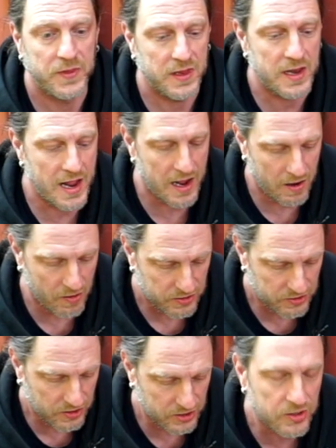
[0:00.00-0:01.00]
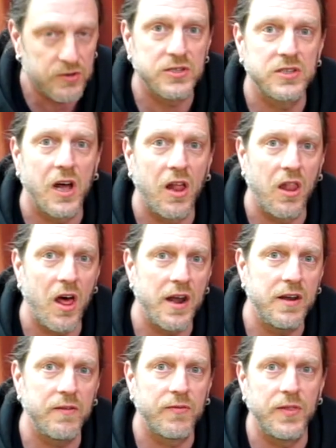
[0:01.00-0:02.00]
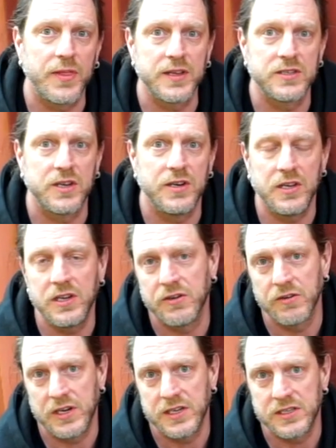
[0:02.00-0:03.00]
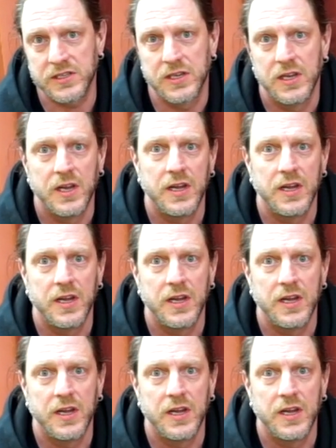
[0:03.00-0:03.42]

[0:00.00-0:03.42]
Now you can use a lot of different things to degrease